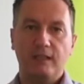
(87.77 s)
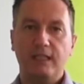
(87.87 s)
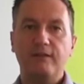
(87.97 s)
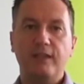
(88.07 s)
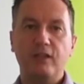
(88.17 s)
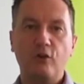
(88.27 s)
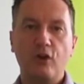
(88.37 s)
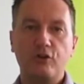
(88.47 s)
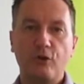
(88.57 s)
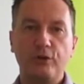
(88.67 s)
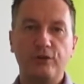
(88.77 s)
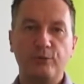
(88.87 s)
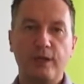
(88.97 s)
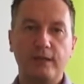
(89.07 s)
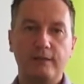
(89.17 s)
they've then got a
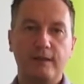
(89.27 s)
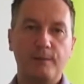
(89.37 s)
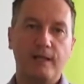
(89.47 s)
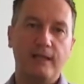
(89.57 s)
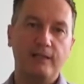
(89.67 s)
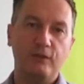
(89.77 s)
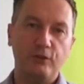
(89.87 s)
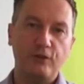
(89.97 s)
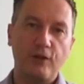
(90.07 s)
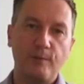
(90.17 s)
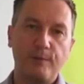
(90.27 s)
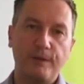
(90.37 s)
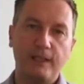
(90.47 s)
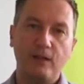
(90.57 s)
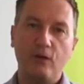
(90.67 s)
choice whether to apply to your
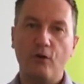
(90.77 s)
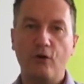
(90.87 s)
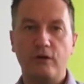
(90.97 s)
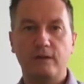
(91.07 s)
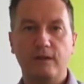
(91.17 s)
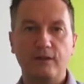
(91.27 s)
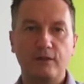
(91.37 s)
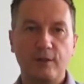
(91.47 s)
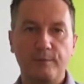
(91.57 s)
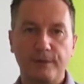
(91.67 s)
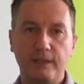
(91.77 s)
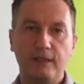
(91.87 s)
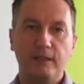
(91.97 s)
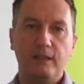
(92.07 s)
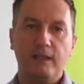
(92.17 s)
company or to another company.
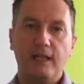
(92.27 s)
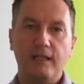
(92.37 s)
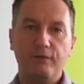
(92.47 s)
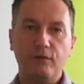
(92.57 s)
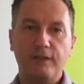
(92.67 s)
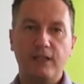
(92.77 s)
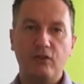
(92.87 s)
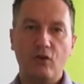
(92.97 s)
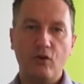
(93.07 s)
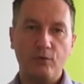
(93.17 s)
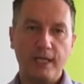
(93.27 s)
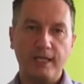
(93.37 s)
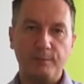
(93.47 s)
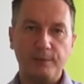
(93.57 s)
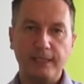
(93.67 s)
And if you've kind of got all
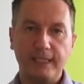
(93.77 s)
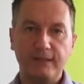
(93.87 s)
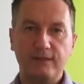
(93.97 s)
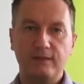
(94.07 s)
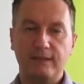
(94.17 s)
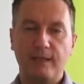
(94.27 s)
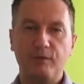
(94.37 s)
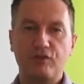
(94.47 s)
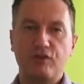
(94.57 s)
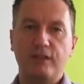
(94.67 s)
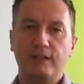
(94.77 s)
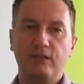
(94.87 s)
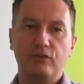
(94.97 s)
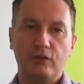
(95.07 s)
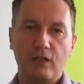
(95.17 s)
that in place,
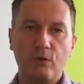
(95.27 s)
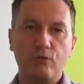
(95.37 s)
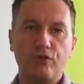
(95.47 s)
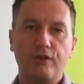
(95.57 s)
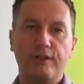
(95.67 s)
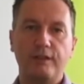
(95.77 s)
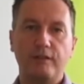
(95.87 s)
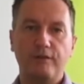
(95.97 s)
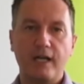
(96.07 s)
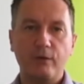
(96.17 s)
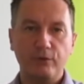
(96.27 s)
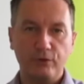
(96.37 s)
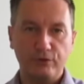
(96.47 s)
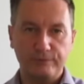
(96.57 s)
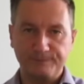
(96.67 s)
demonstrating your culture and your
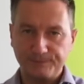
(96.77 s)
values,